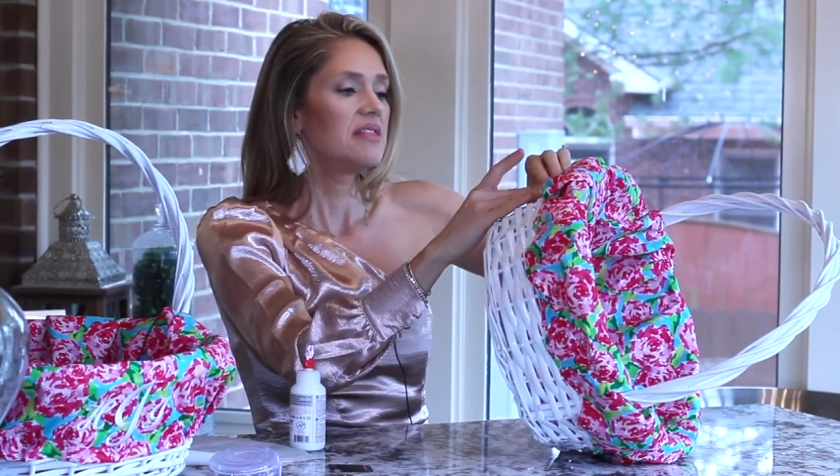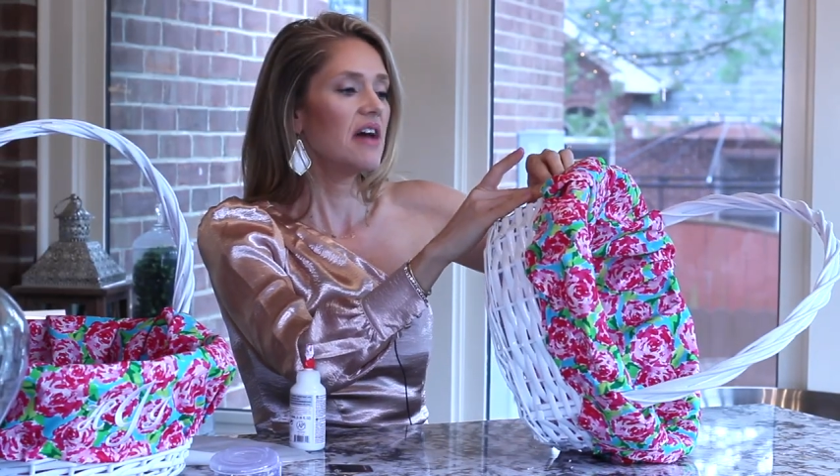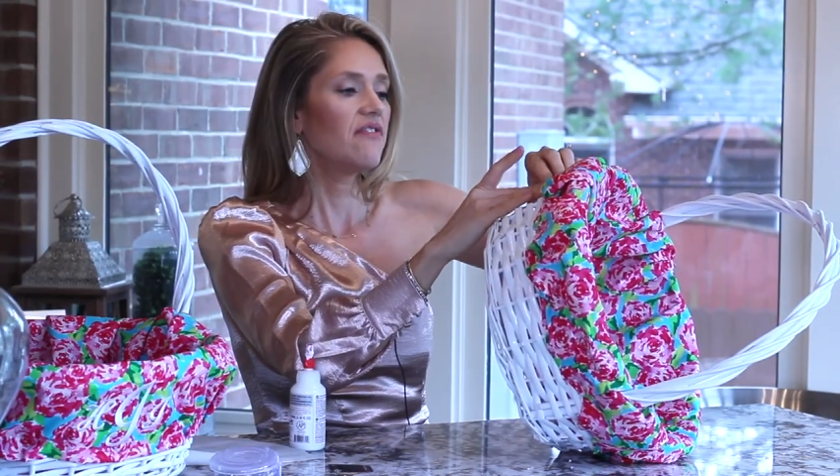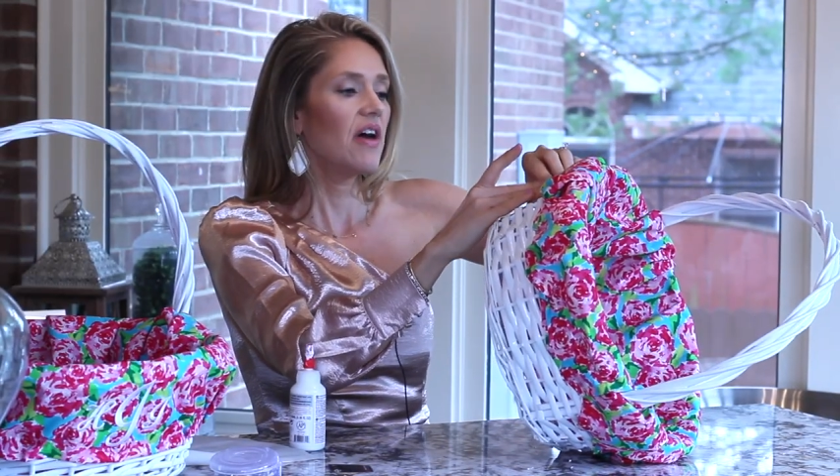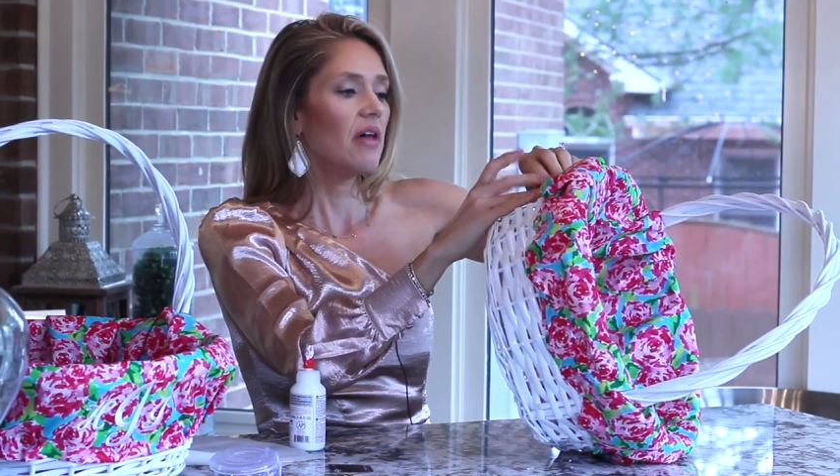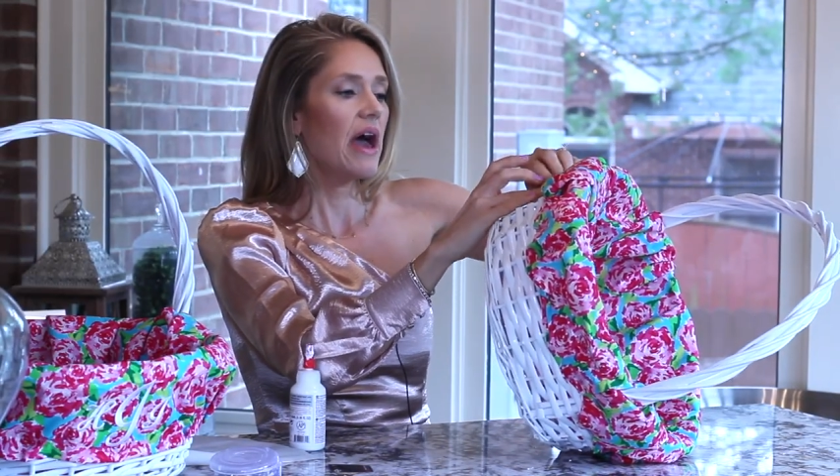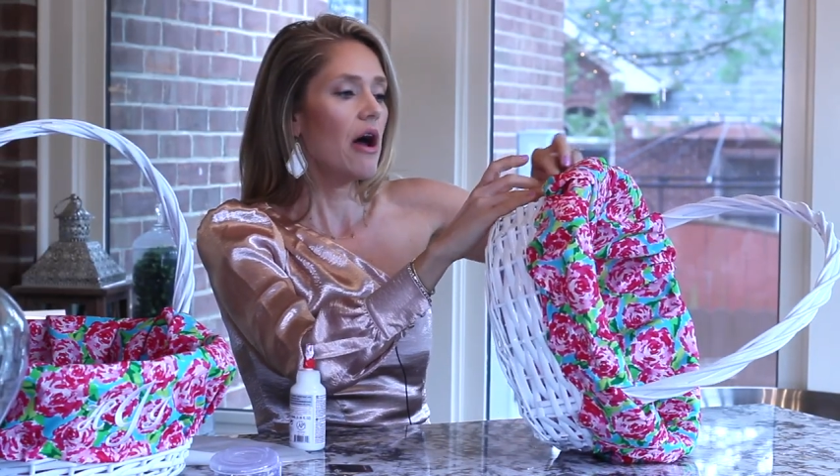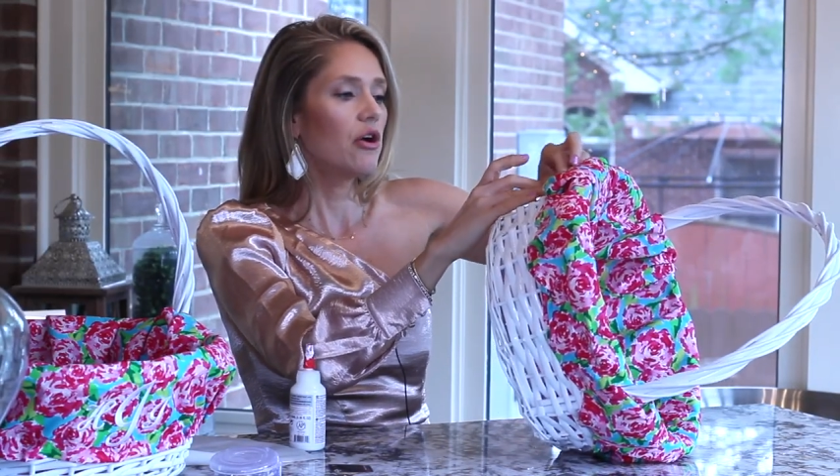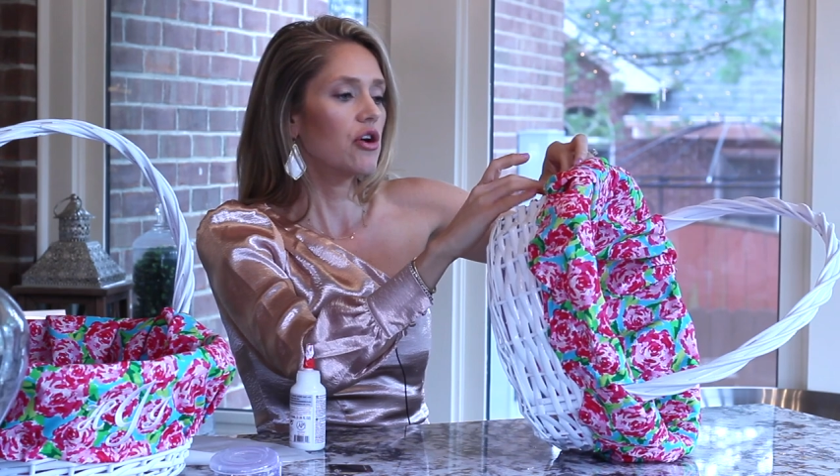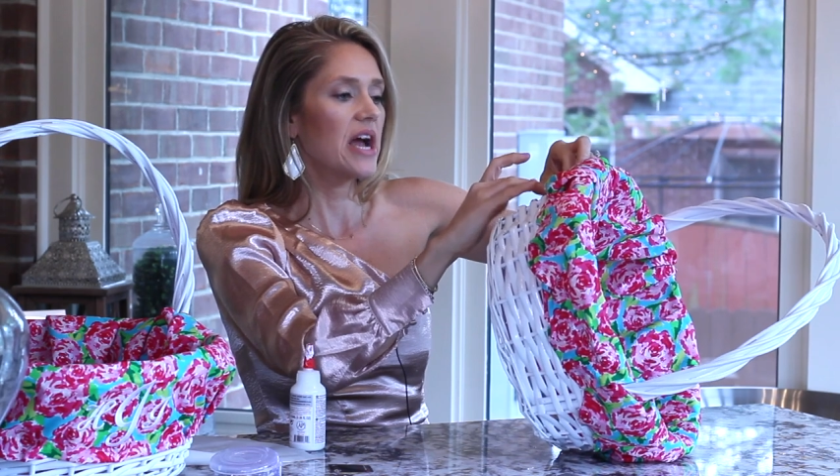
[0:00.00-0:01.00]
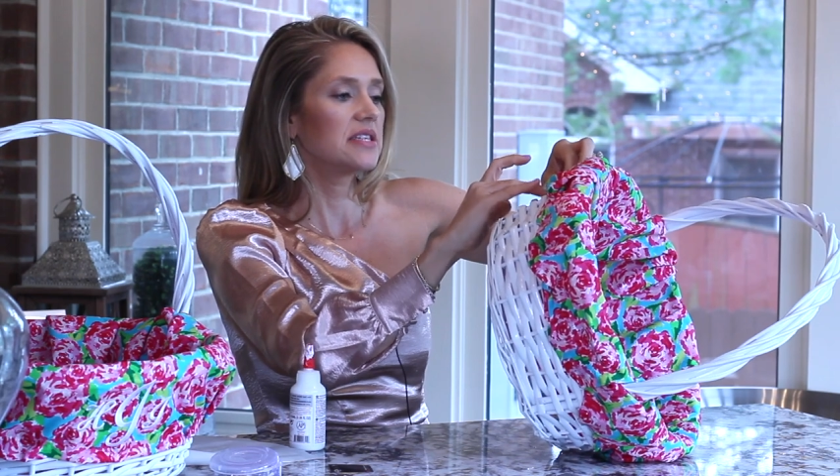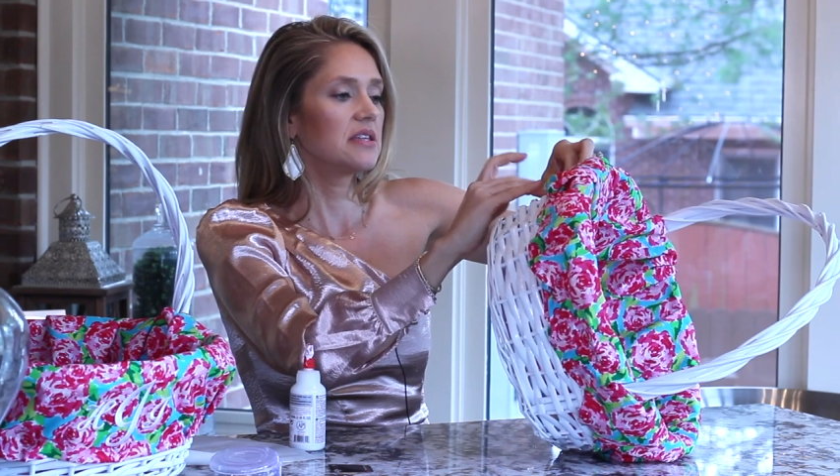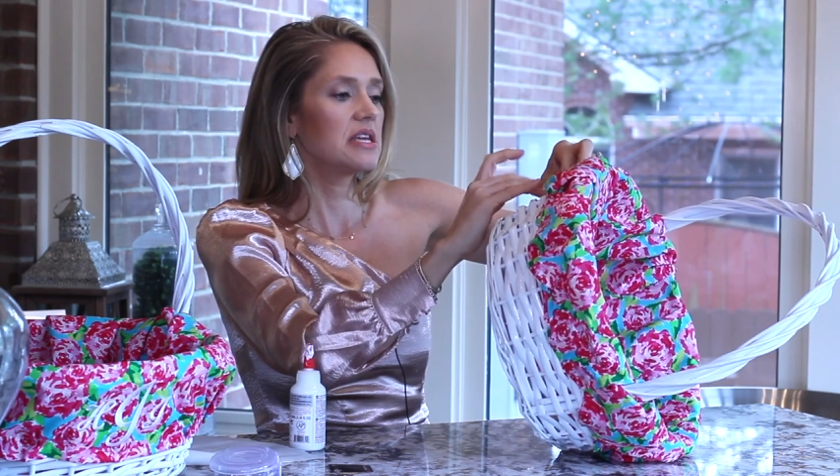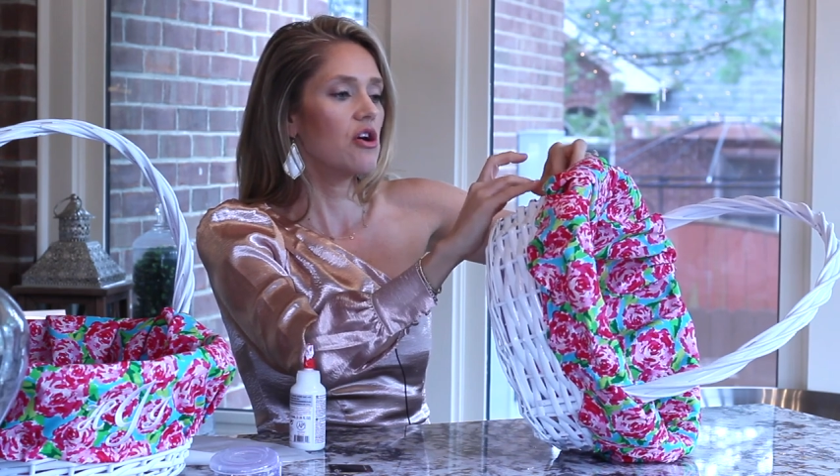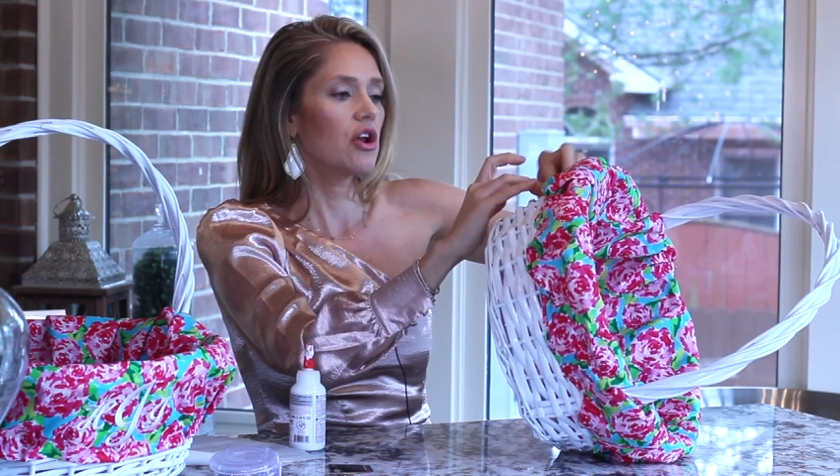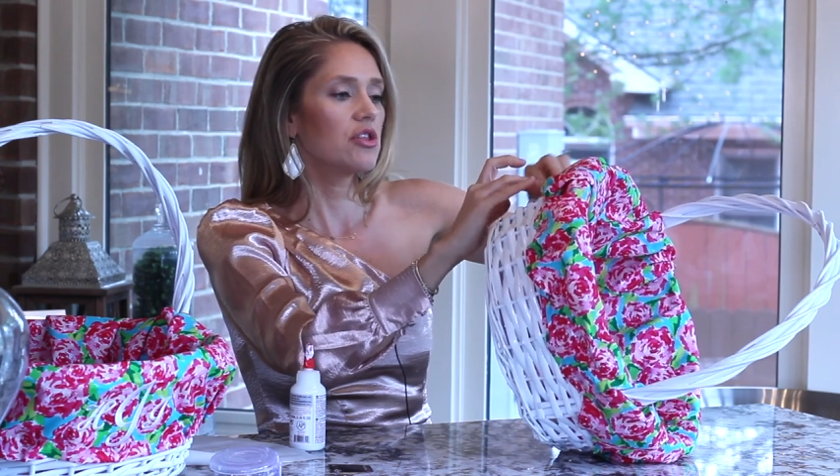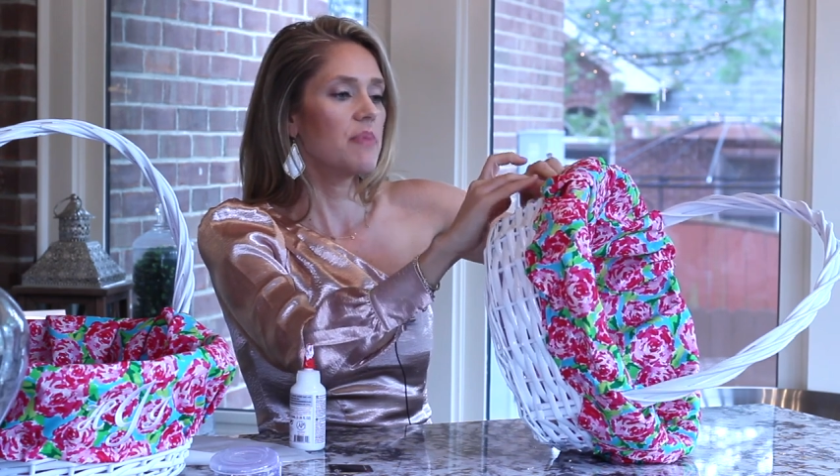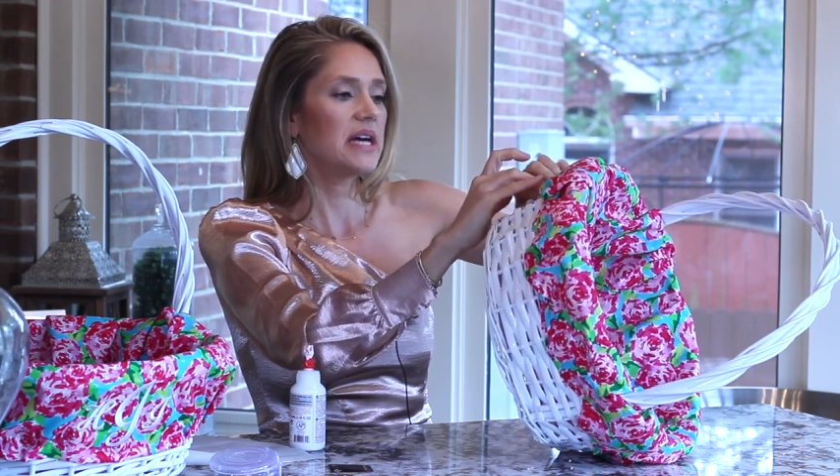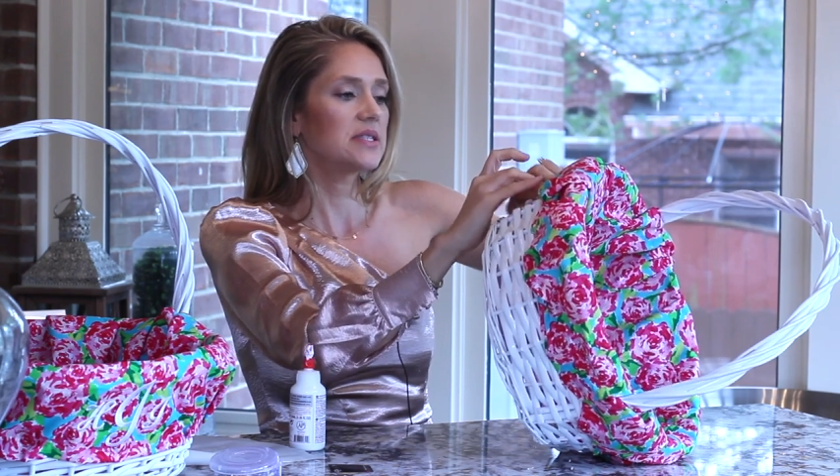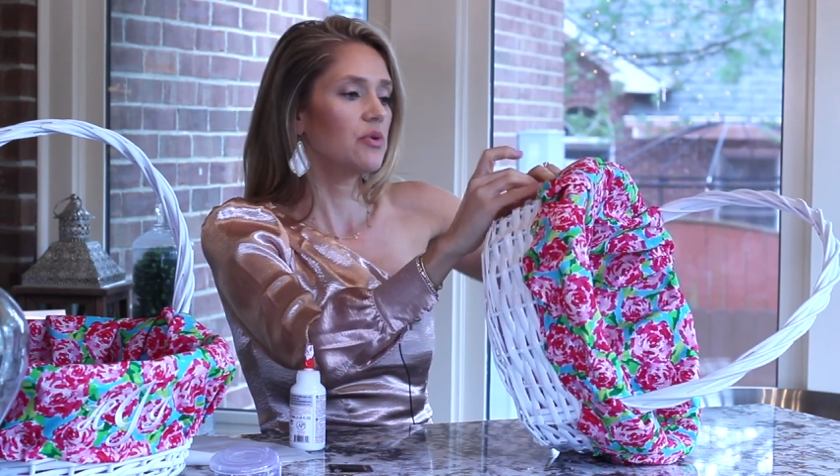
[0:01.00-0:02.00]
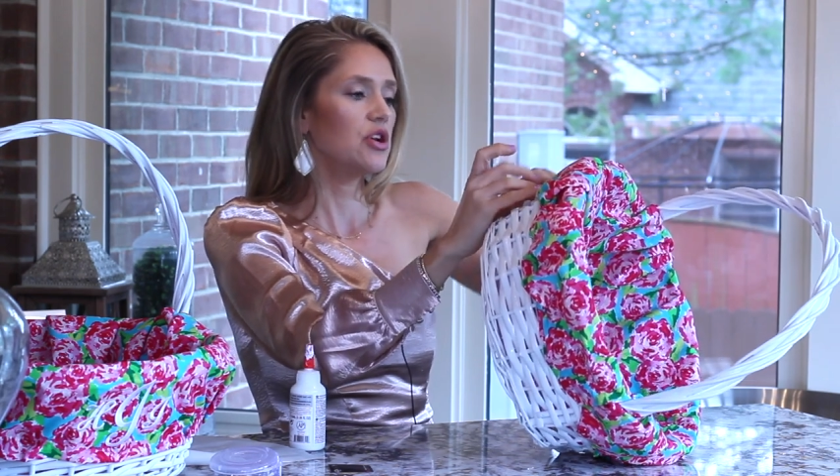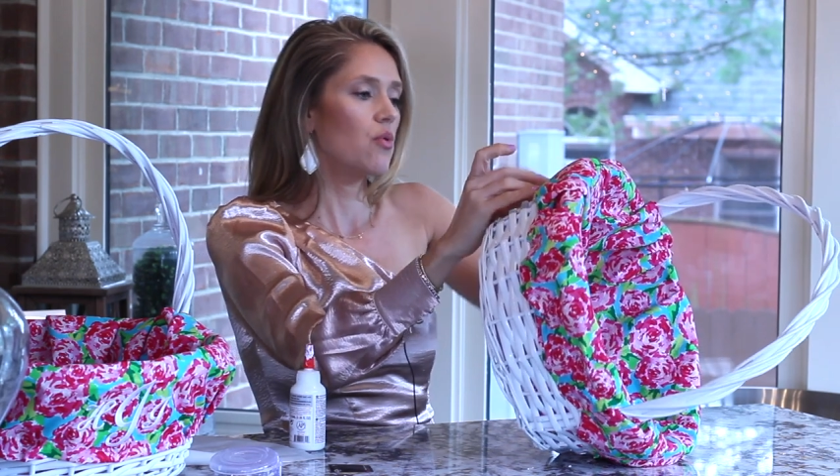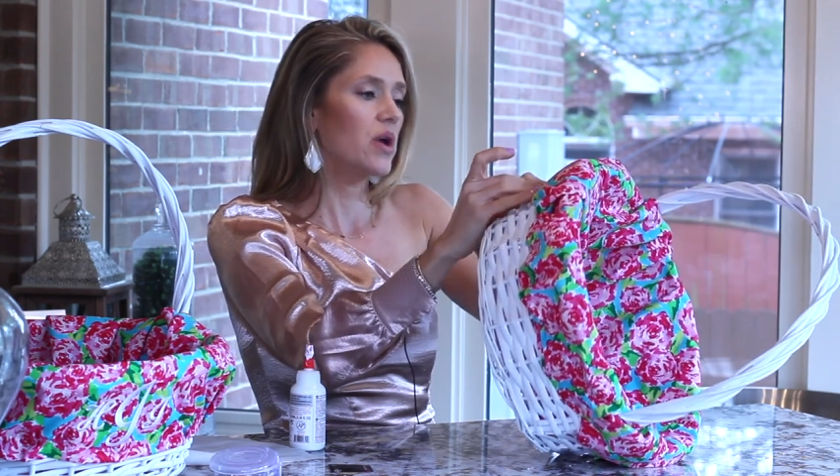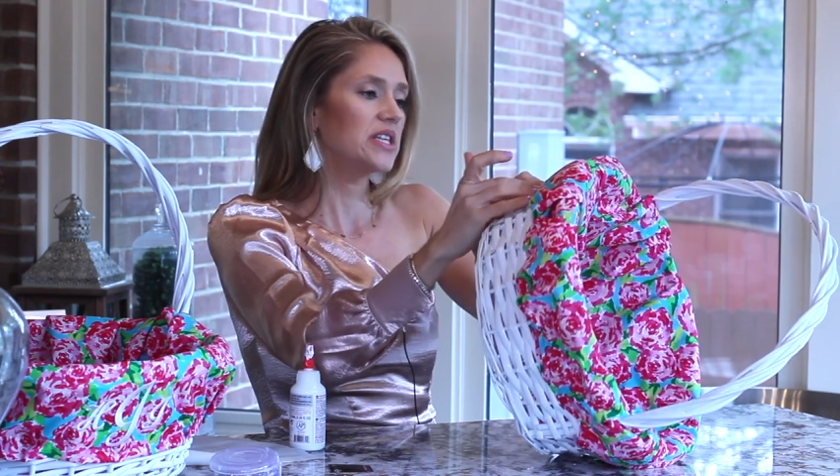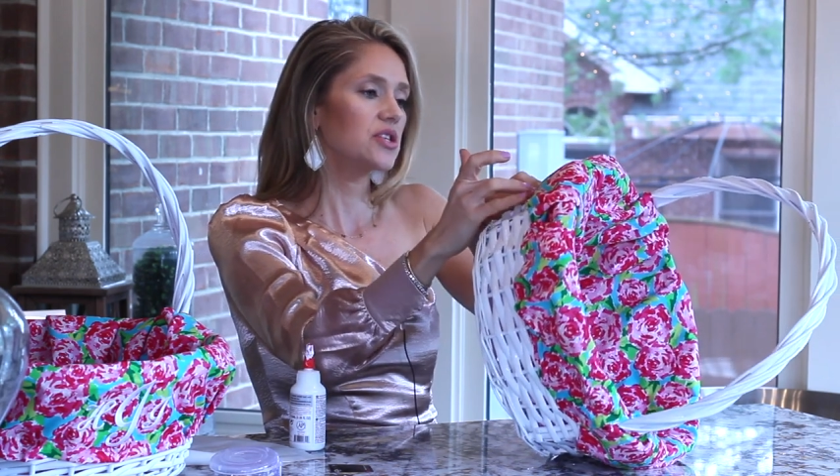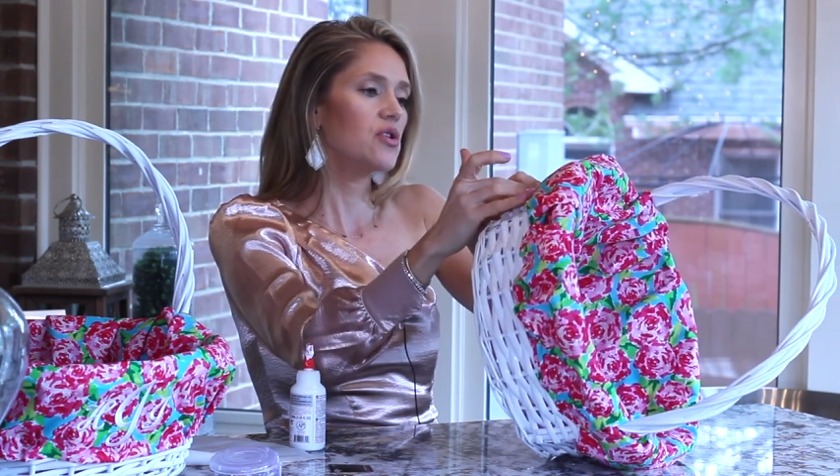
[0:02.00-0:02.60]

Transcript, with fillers: that fell out or accidentally got on the basket where you don't want it.